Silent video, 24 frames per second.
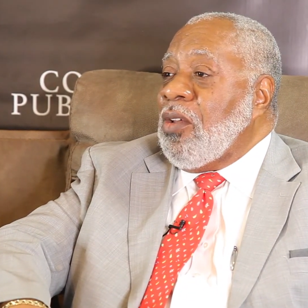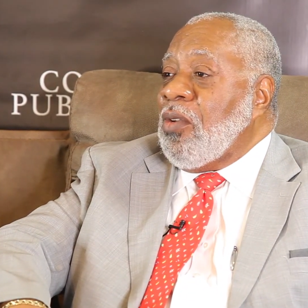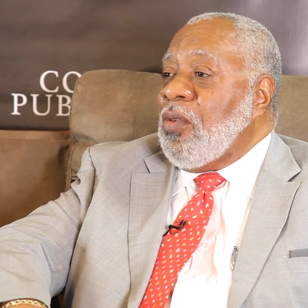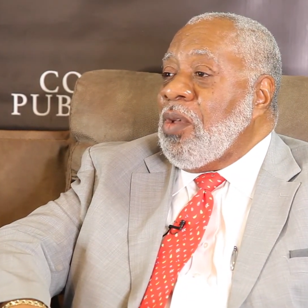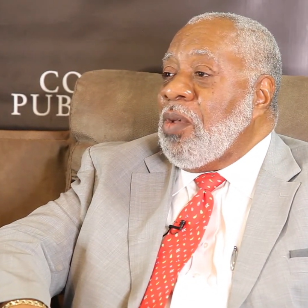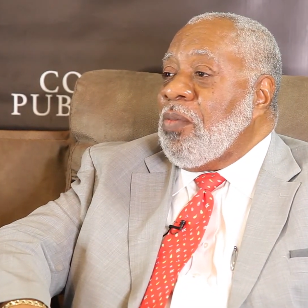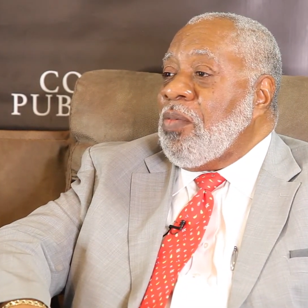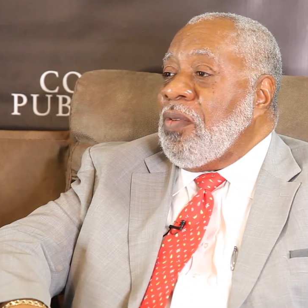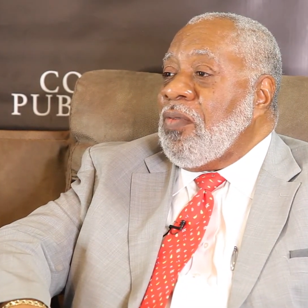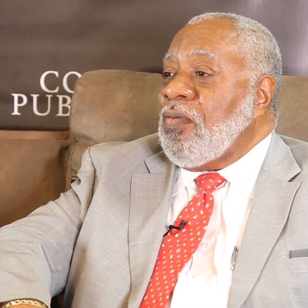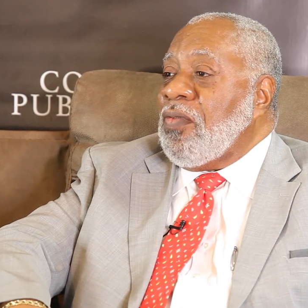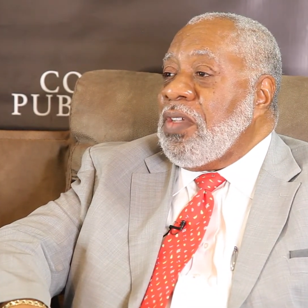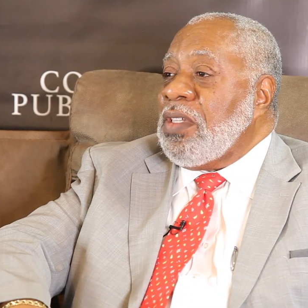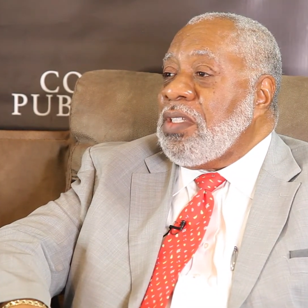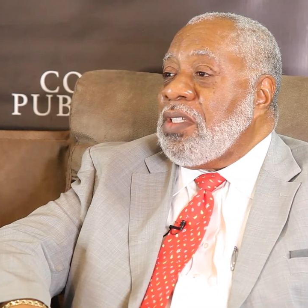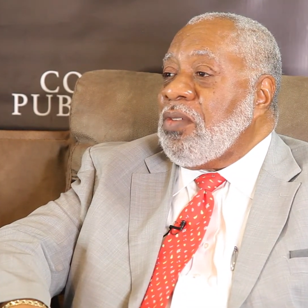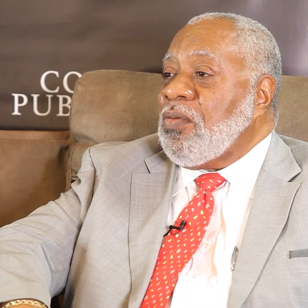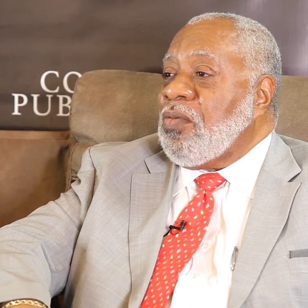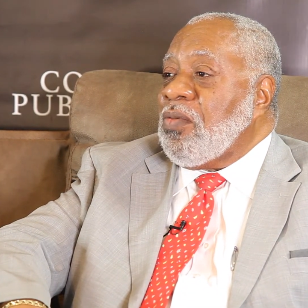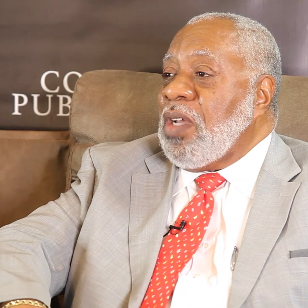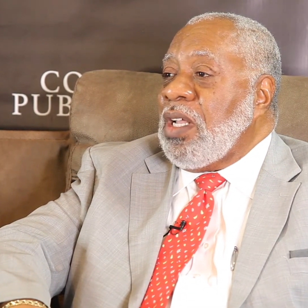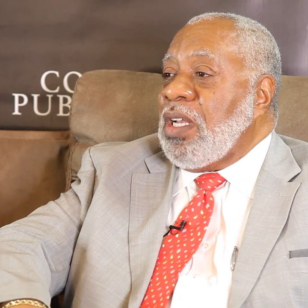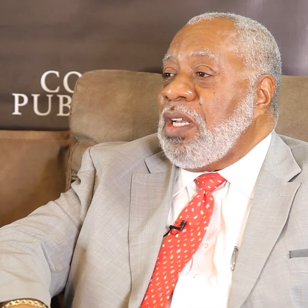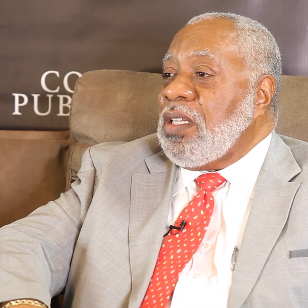I'd go up and
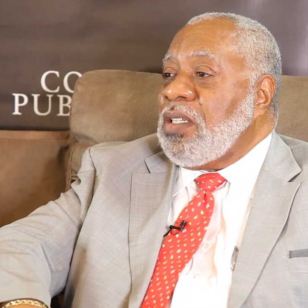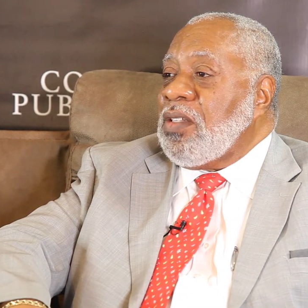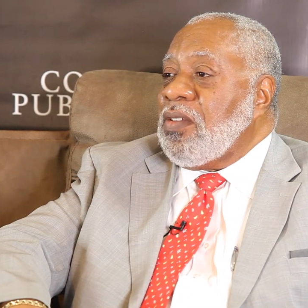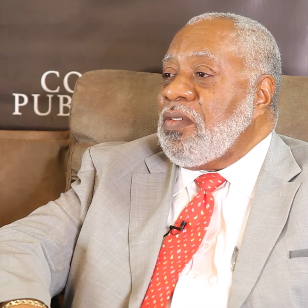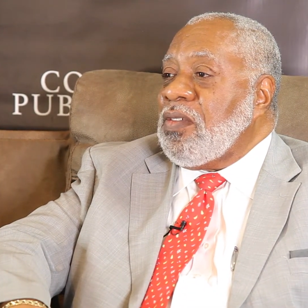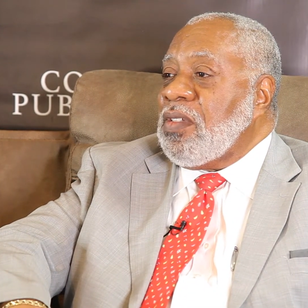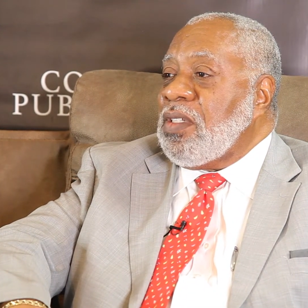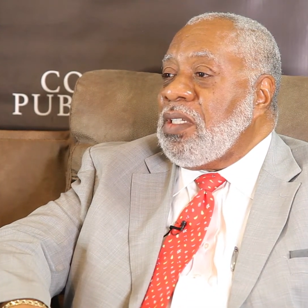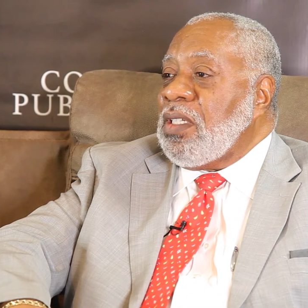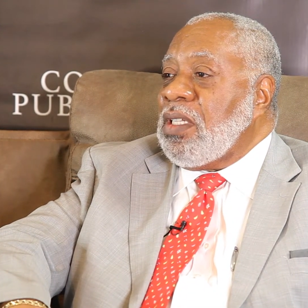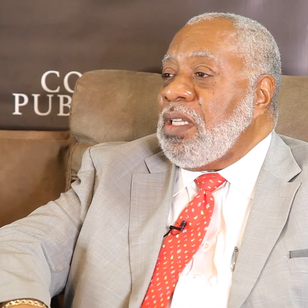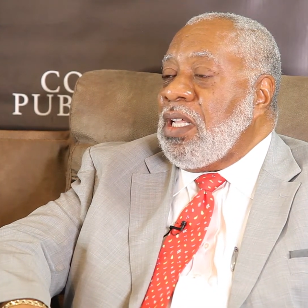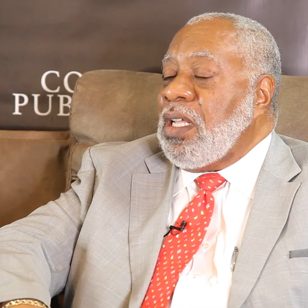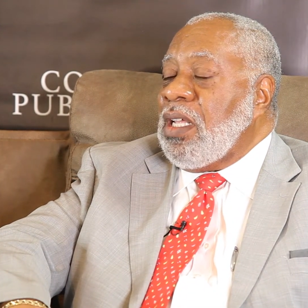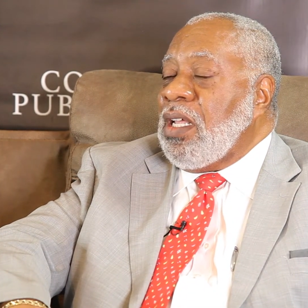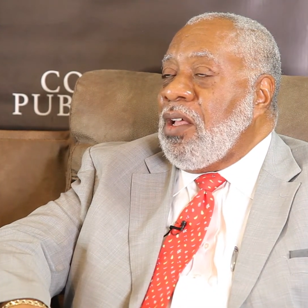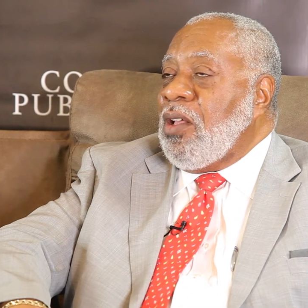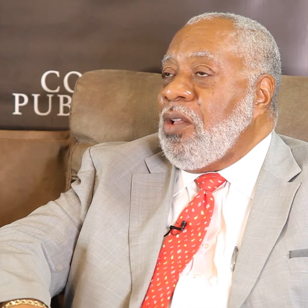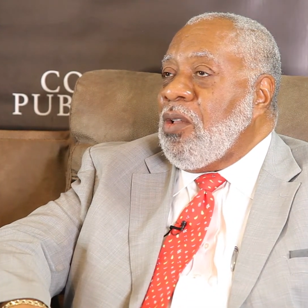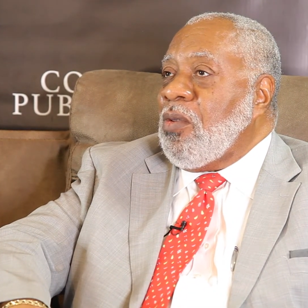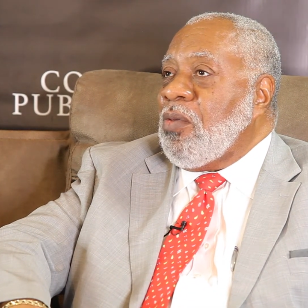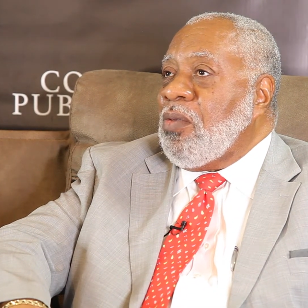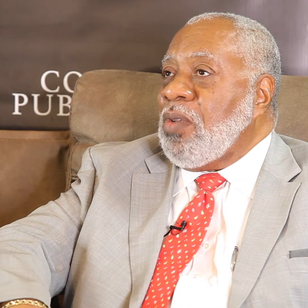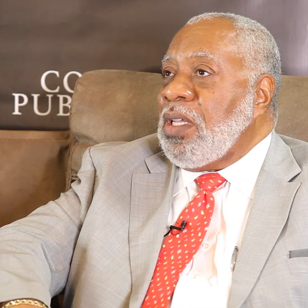visit relatives, and
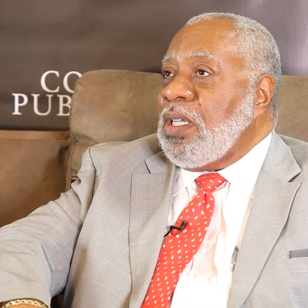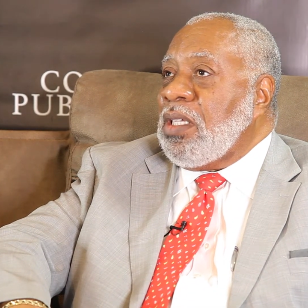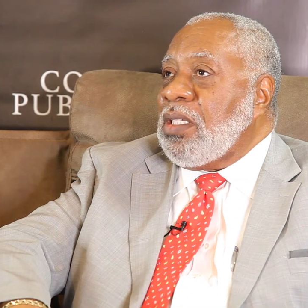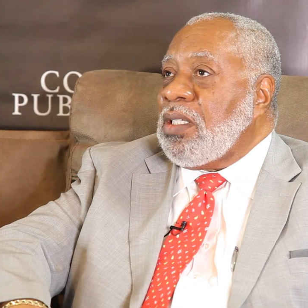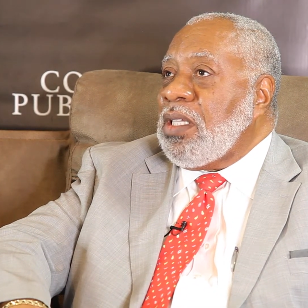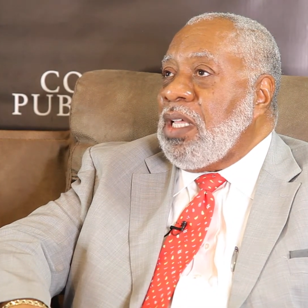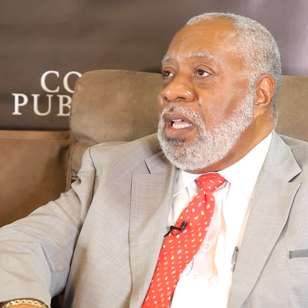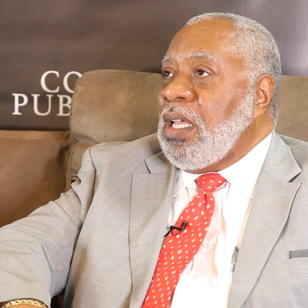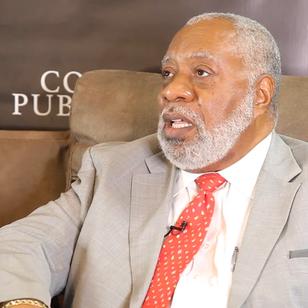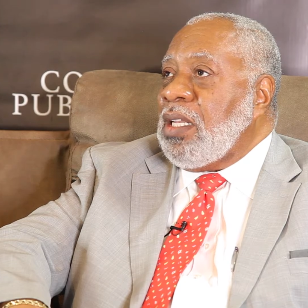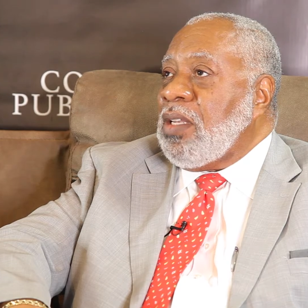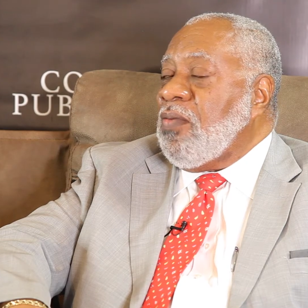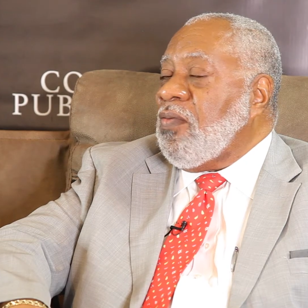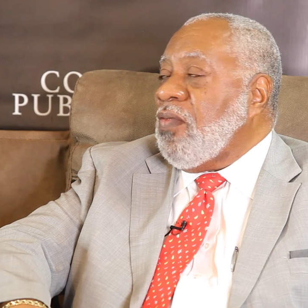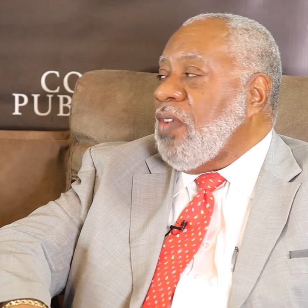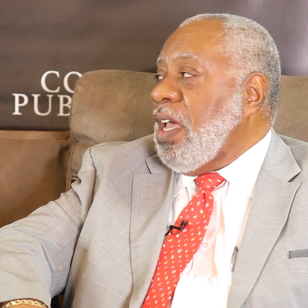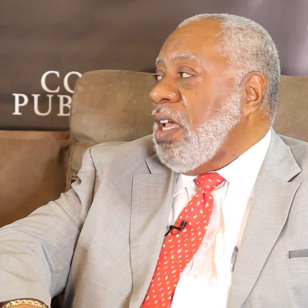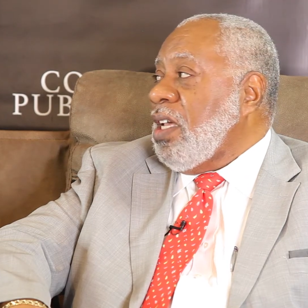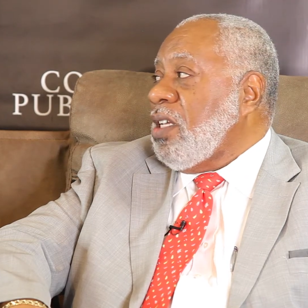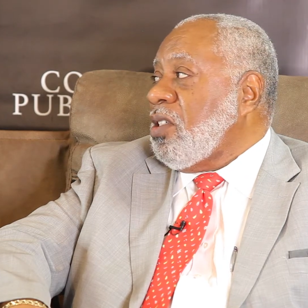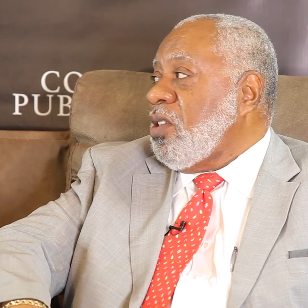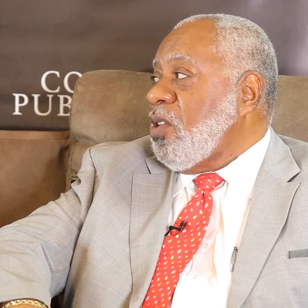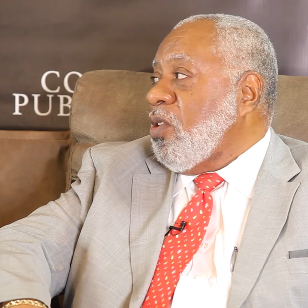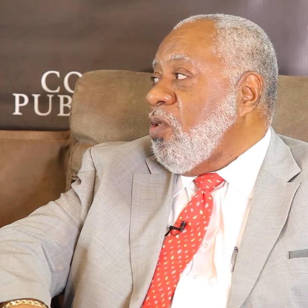they always had the
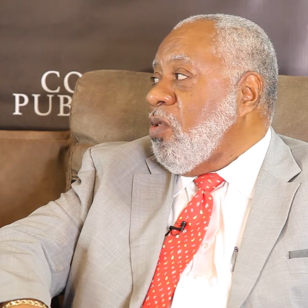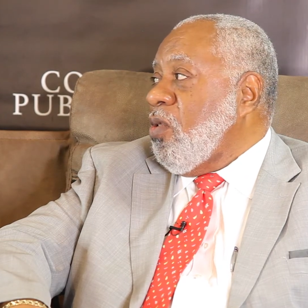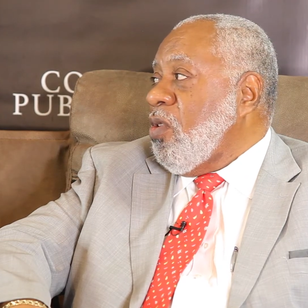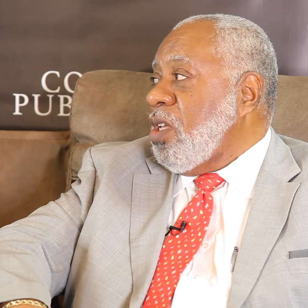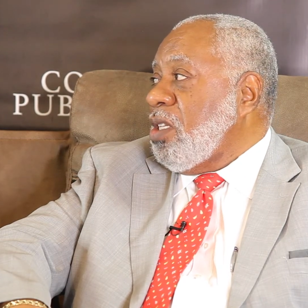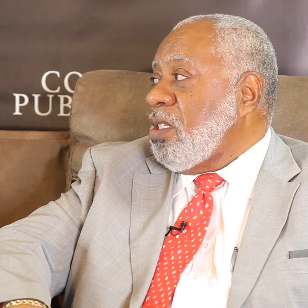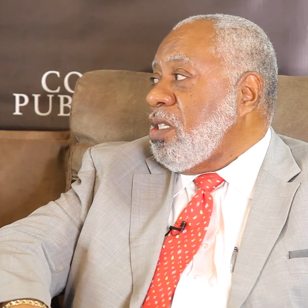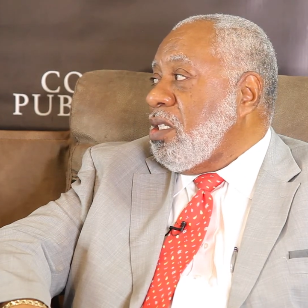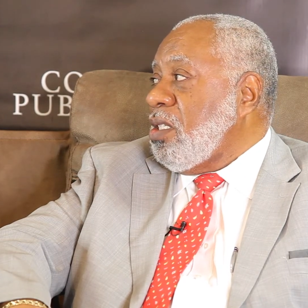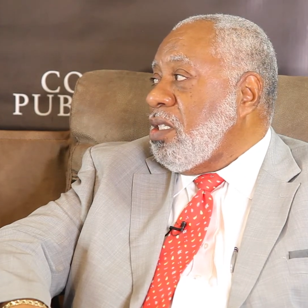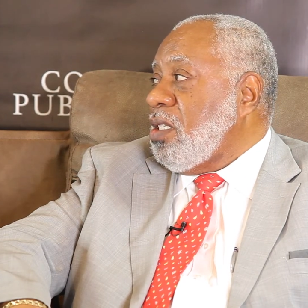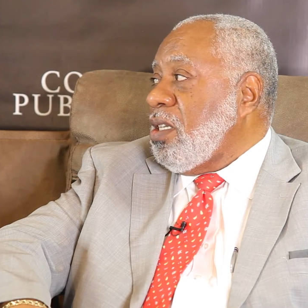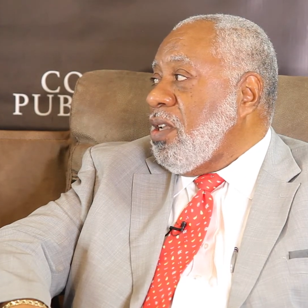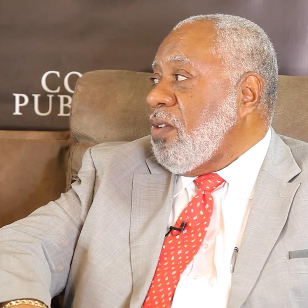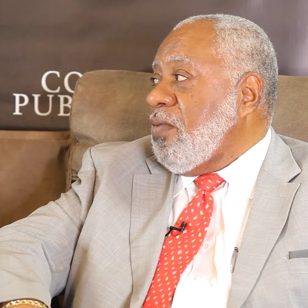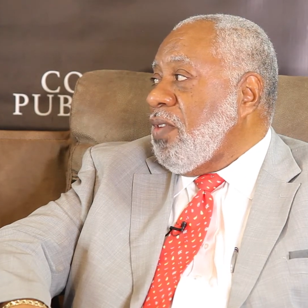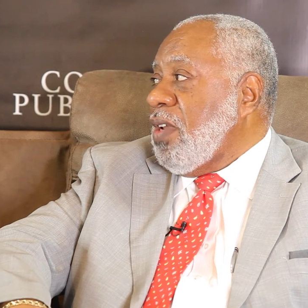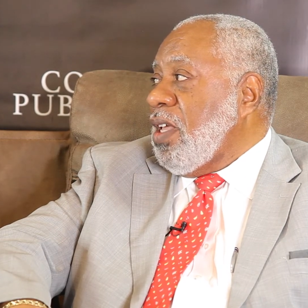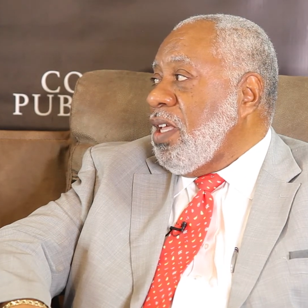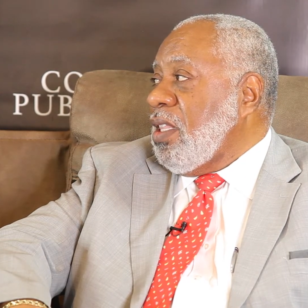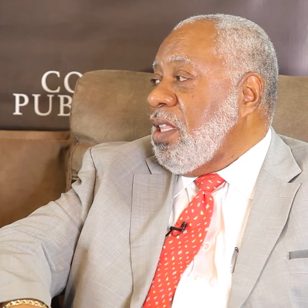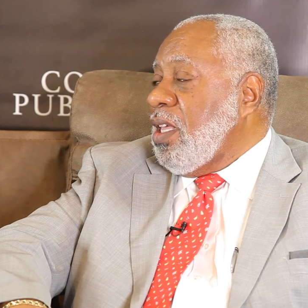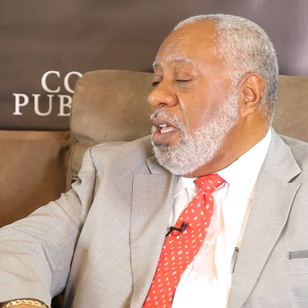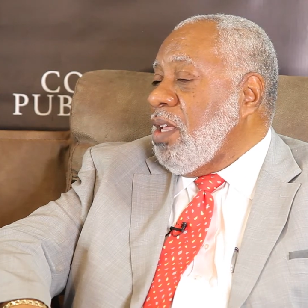vice lords and
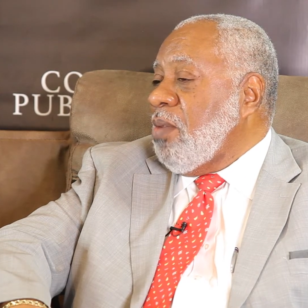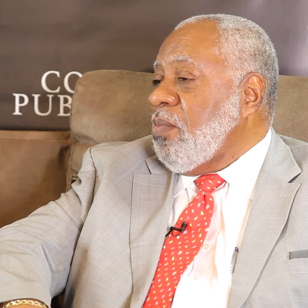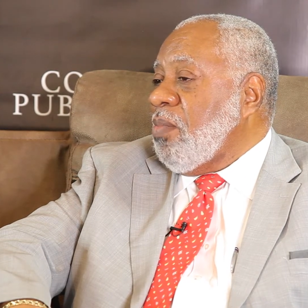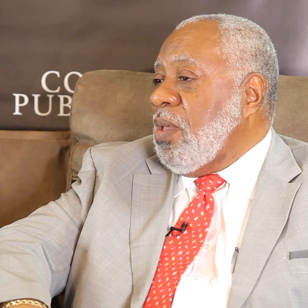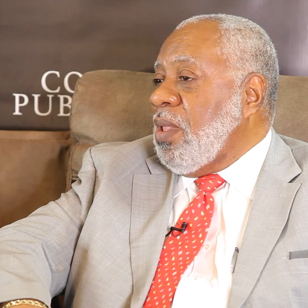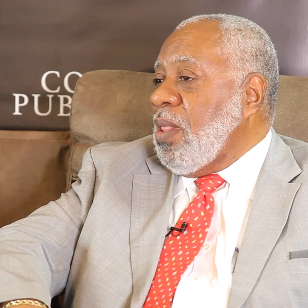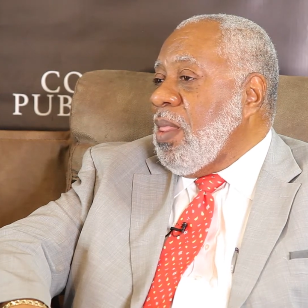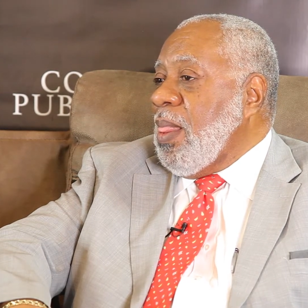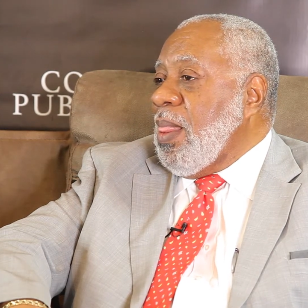stuff like that.